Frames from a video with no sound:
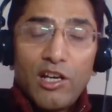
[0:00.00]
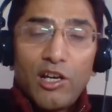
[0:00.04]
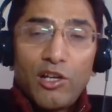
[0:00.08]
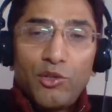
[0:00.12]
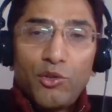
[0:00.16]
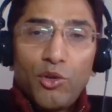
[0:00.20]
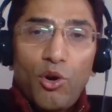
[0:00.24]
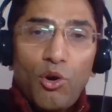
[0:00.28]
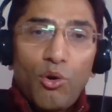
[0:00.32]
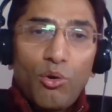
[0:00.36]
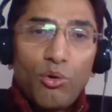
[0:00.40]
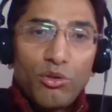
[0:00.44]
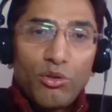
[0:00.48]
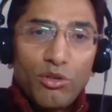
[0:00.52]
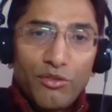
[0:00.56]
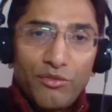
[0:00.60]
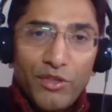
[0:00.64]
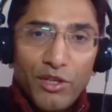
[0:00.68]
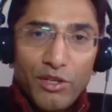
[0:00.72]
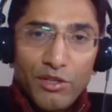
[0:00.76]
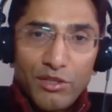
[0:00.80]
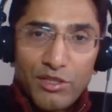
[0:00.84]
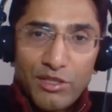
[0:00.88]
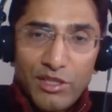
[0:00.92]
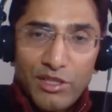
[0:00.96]
Not all of
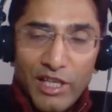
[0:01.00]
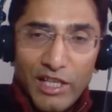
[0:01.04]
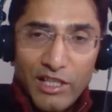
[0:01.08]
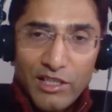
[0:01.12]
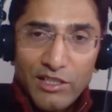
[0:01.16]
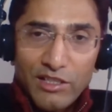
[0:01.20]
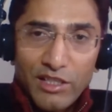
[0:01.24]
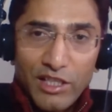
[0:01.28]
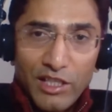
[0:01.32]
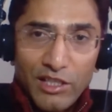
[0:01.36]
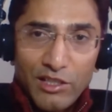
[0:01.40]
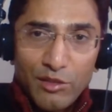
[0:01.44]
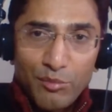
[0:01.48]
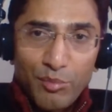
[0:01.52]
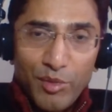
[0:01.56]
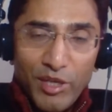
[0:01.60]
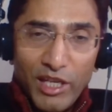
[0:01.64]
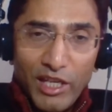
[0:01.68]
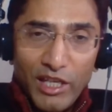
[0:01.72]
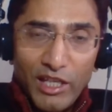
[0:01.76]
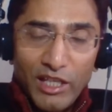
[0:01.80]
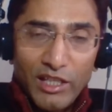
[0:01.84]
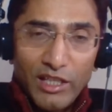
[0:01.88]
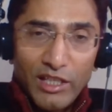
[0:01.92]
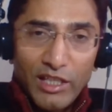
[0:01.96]
those things need to
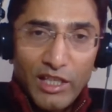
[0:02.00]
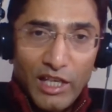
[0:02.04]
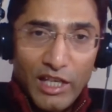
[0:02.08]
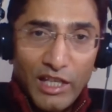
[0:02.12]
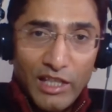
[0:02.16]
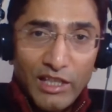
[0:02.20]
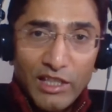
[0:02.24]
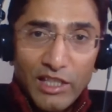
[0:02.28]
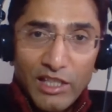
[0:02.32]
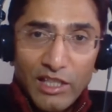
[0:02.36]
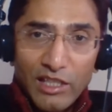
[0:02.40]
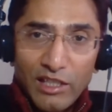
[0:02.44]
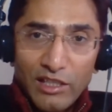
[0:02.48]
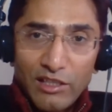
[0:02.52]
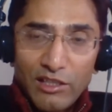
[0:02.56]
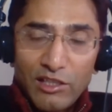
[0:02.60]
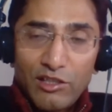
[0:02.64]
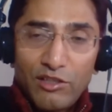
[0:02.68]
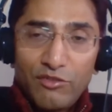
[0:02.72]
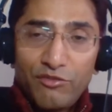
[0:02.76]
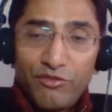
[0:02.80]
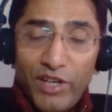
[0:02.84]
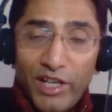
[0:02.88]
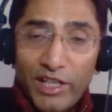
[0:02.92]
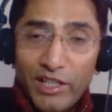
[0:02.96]
be in the
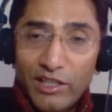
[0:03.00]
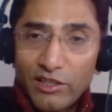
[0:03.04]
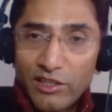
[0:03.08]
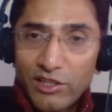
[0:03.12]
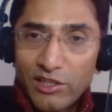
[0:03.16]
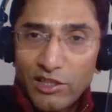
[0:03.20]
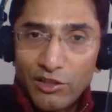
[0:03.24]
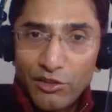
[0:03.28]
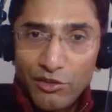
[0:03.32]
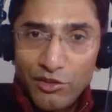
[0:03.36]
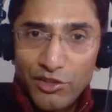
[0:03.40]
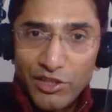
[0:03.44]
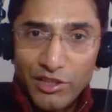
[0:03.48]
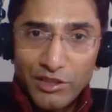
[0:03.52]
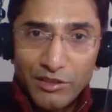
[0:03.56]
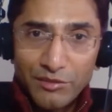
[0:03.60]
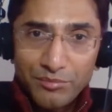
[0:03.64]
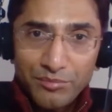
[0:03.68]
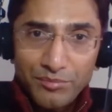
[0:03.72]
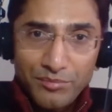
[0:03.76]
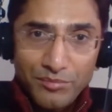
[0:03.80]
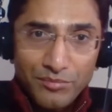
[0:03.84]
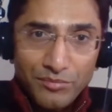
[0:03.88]
final solution.